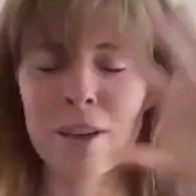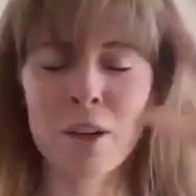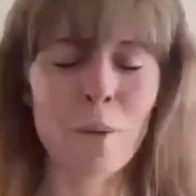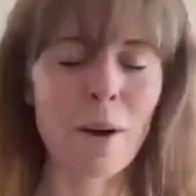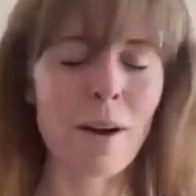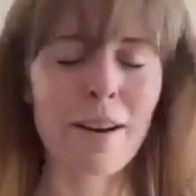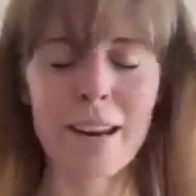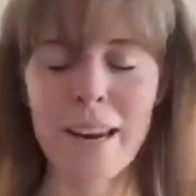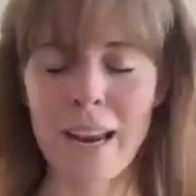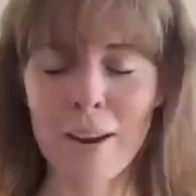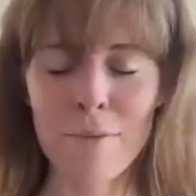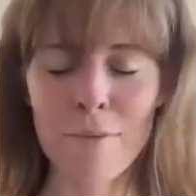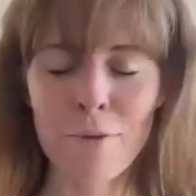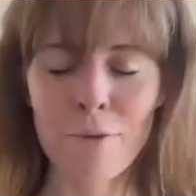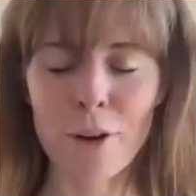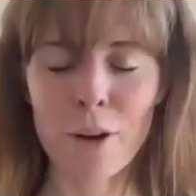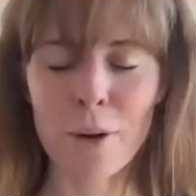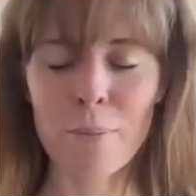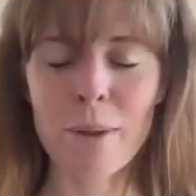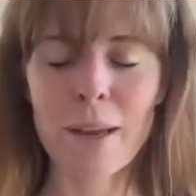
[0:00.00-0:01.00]
where it came
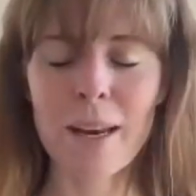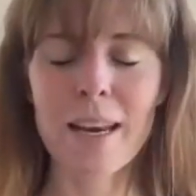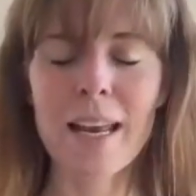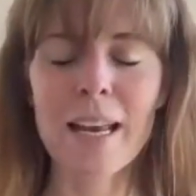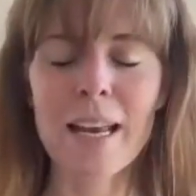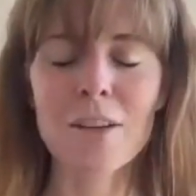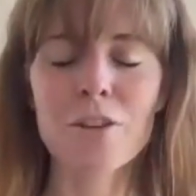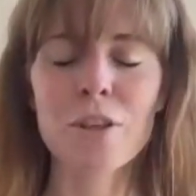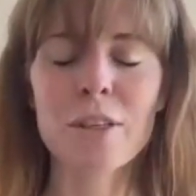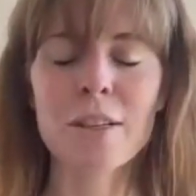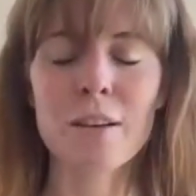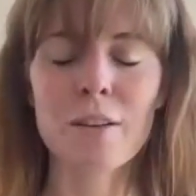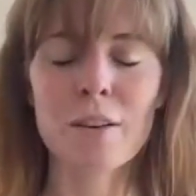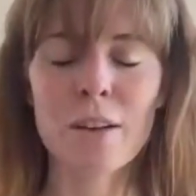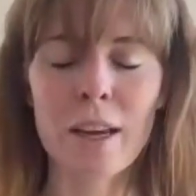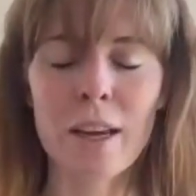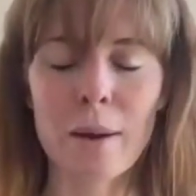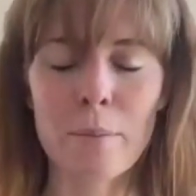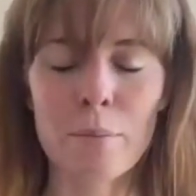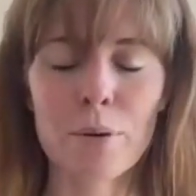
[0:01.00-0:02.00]
from, let's just look
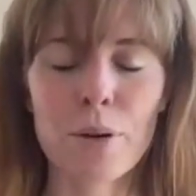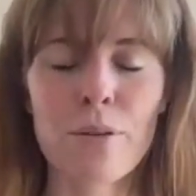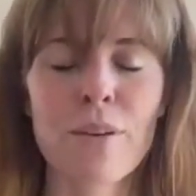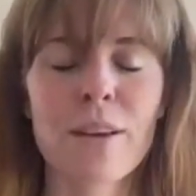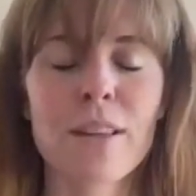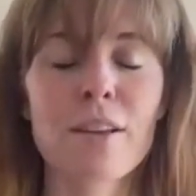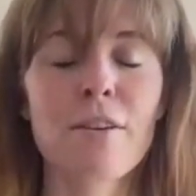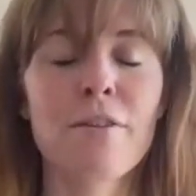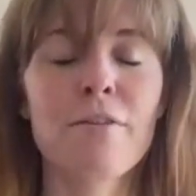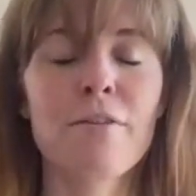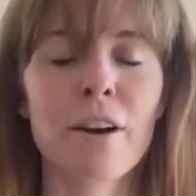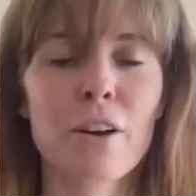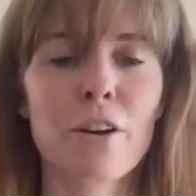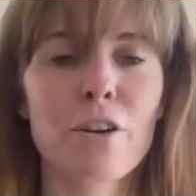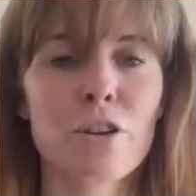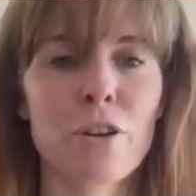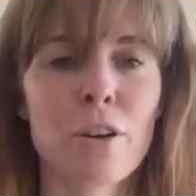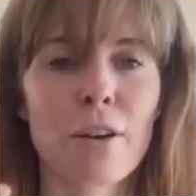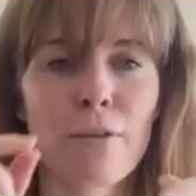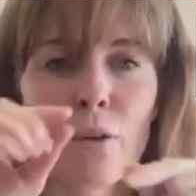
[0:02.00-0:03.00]
at improving the
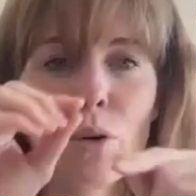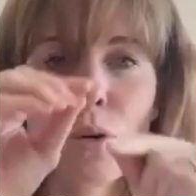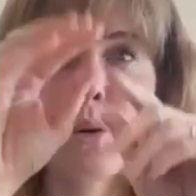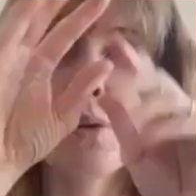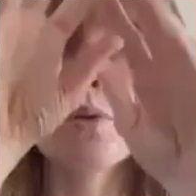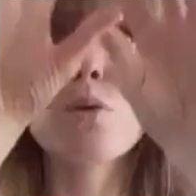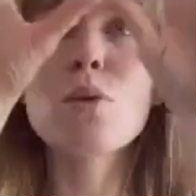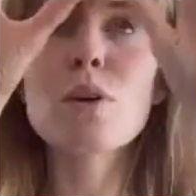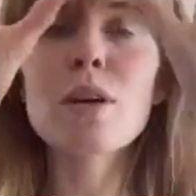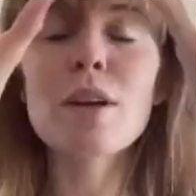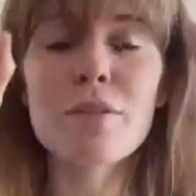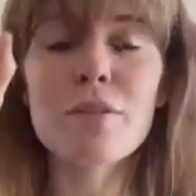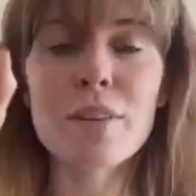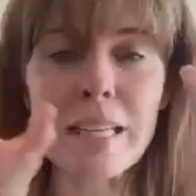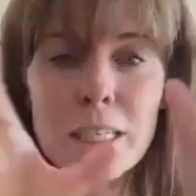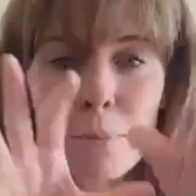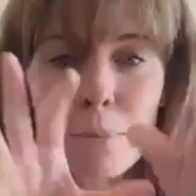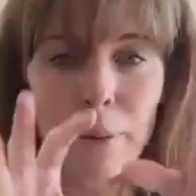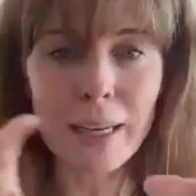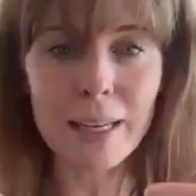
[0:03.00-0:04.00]
function of all of
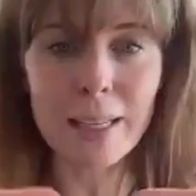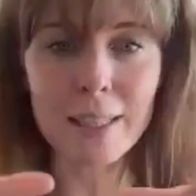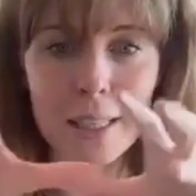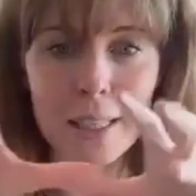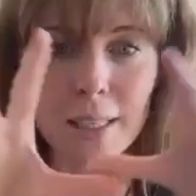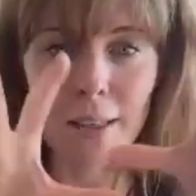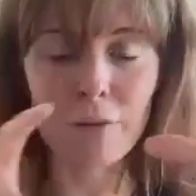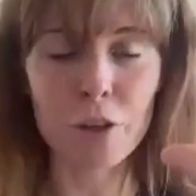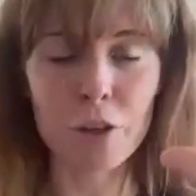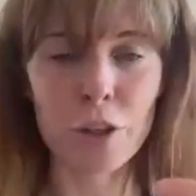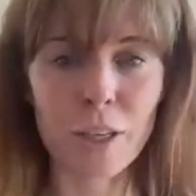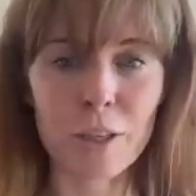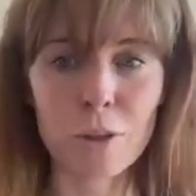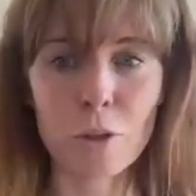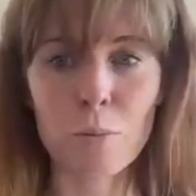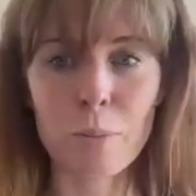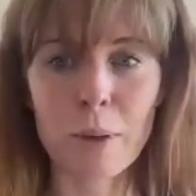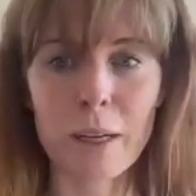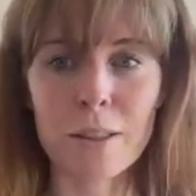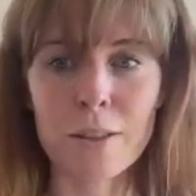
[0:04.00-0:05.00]
these pieces of the
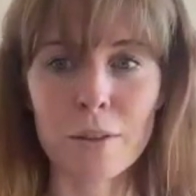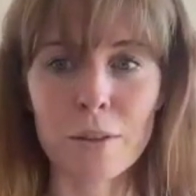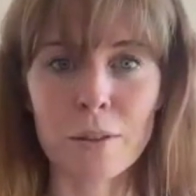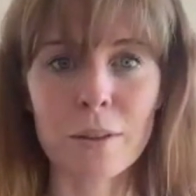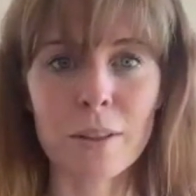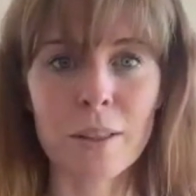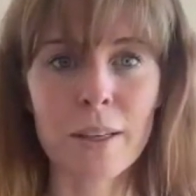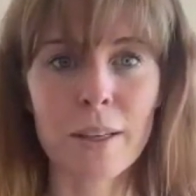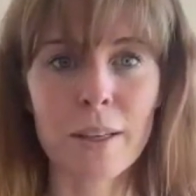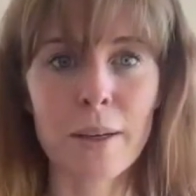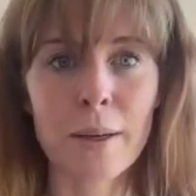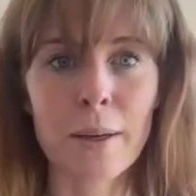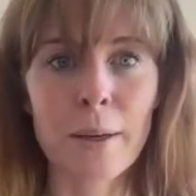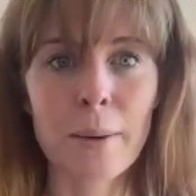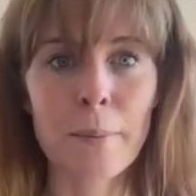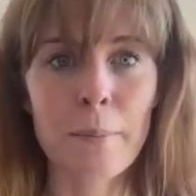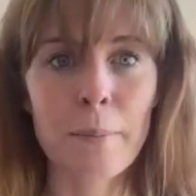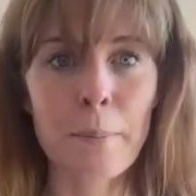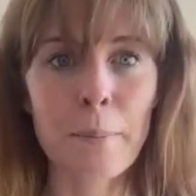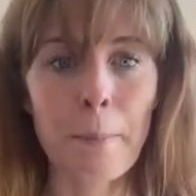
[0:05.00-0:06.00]
jigsaw puzzle.
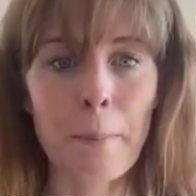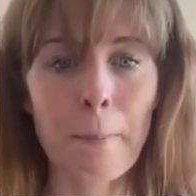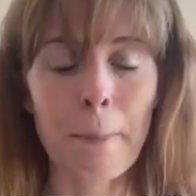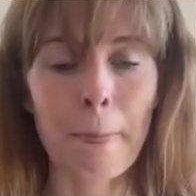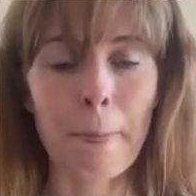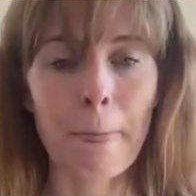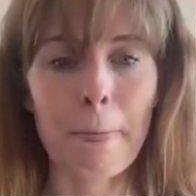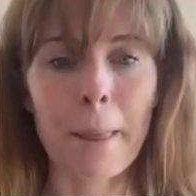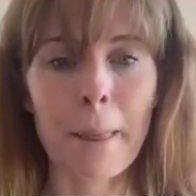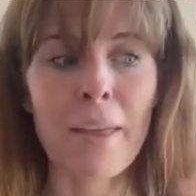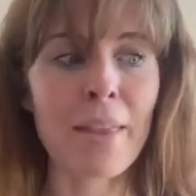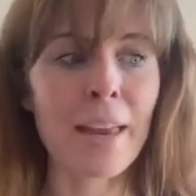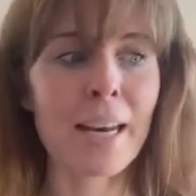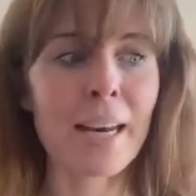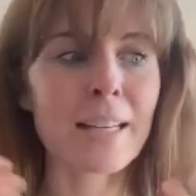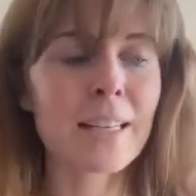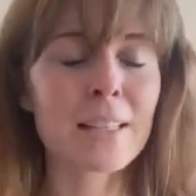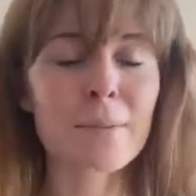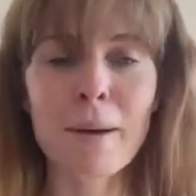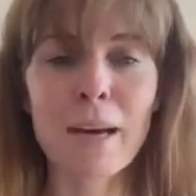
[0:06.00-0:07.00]
And then
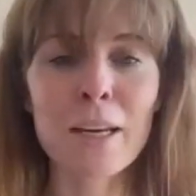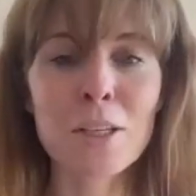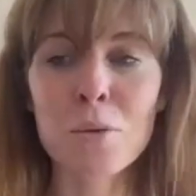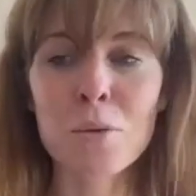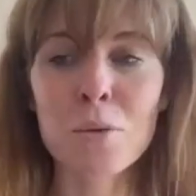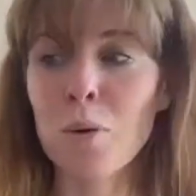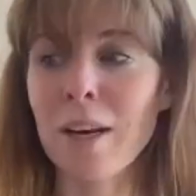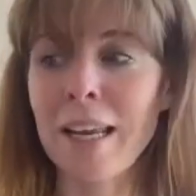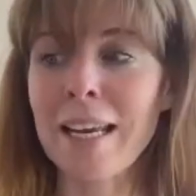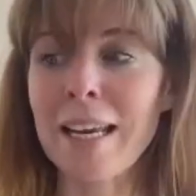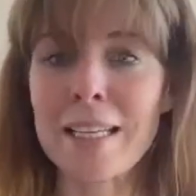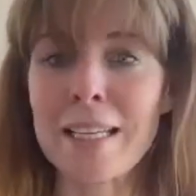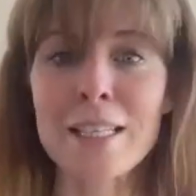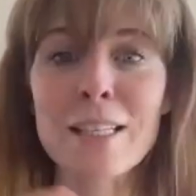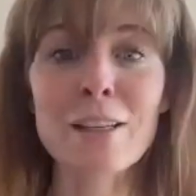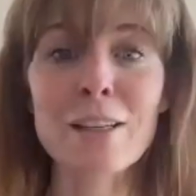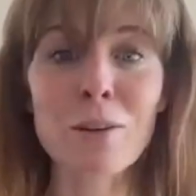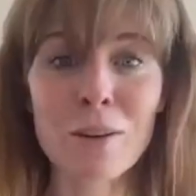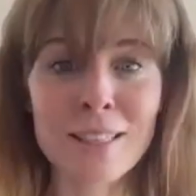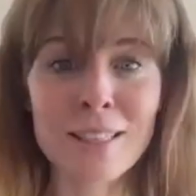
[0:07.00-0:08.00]
it doesn't matter what it is,
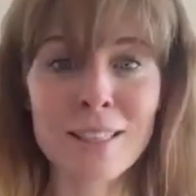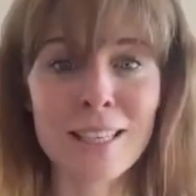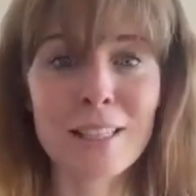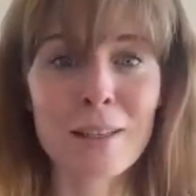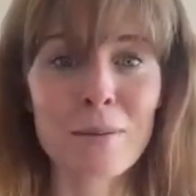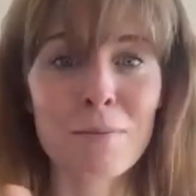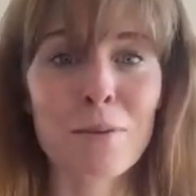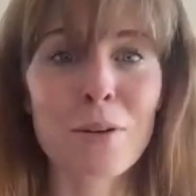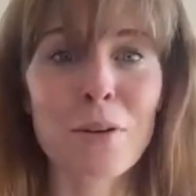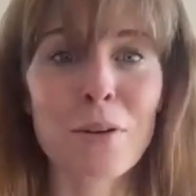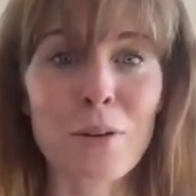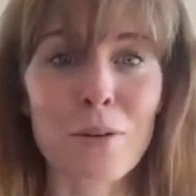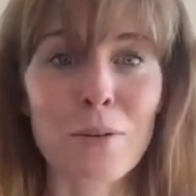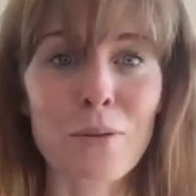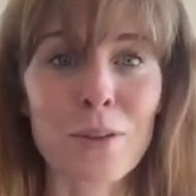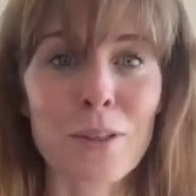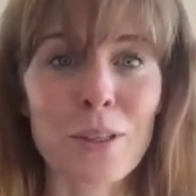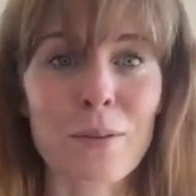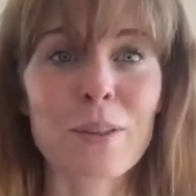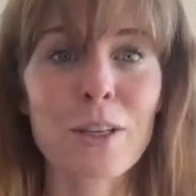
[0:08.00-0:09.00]
as long as it's improved.
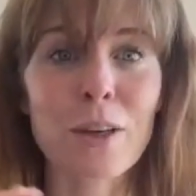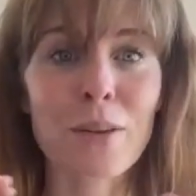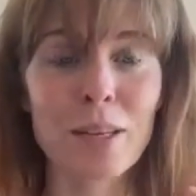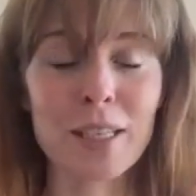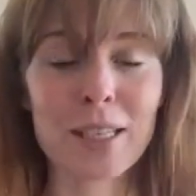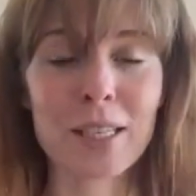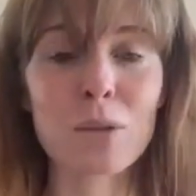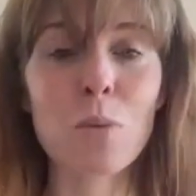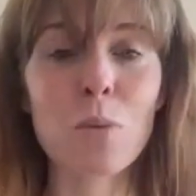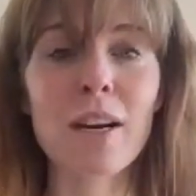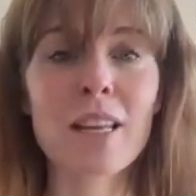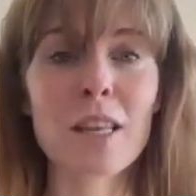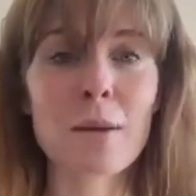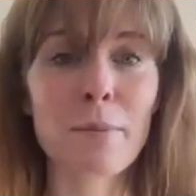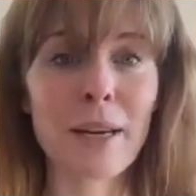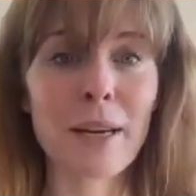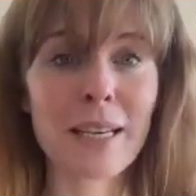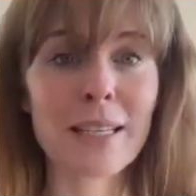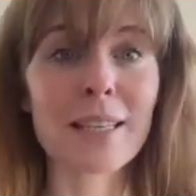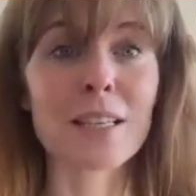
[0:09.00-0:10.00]
So this is one of the
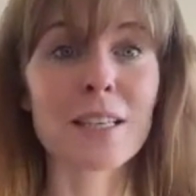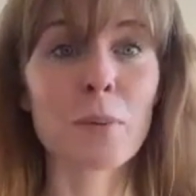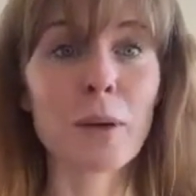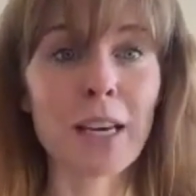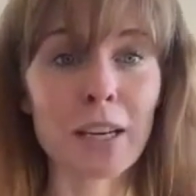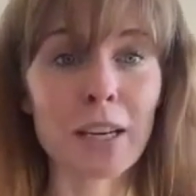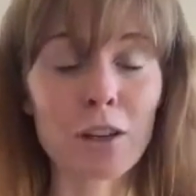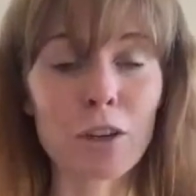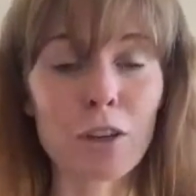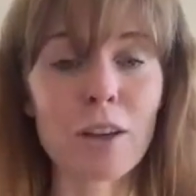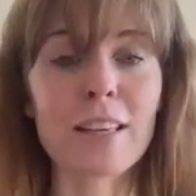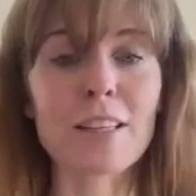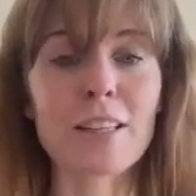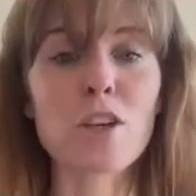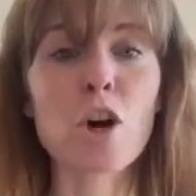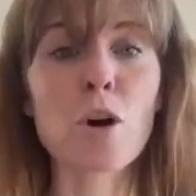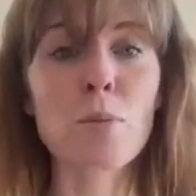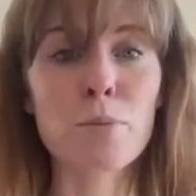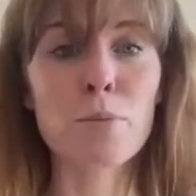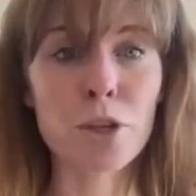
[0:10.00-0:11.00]
pieces. We can look at this
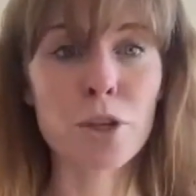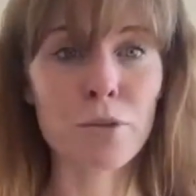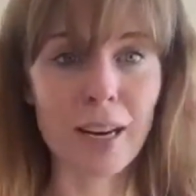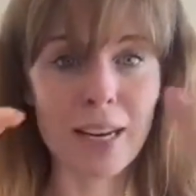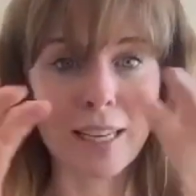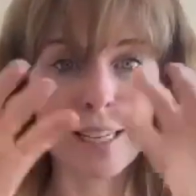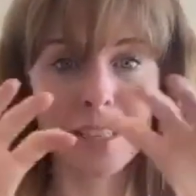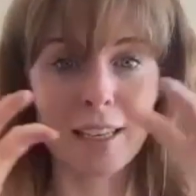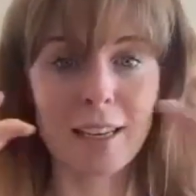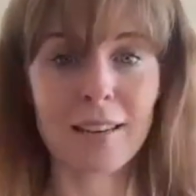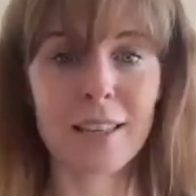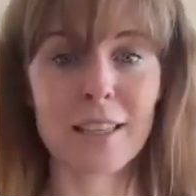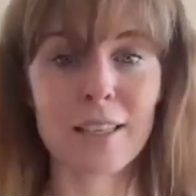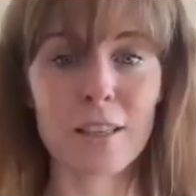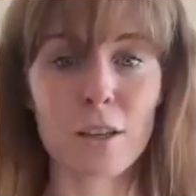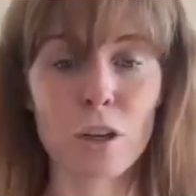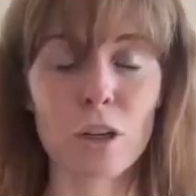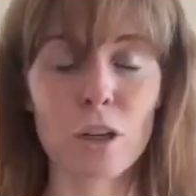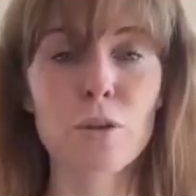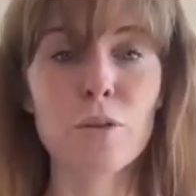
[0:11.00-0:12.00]
obturator,
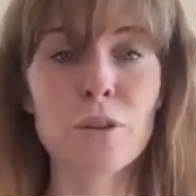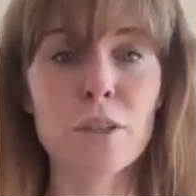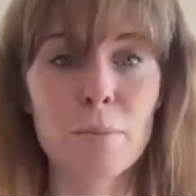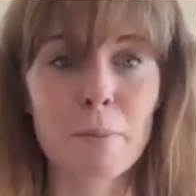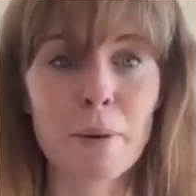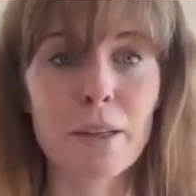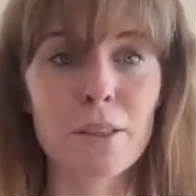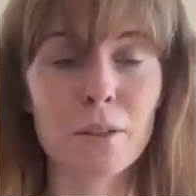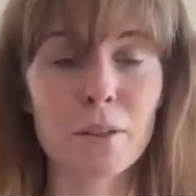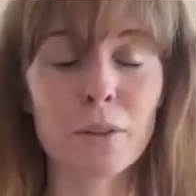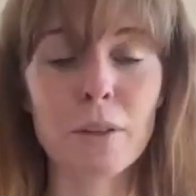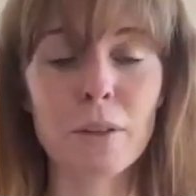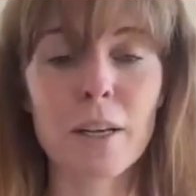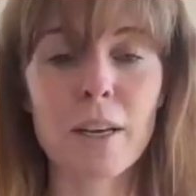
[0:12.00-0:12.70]
this glute muscle,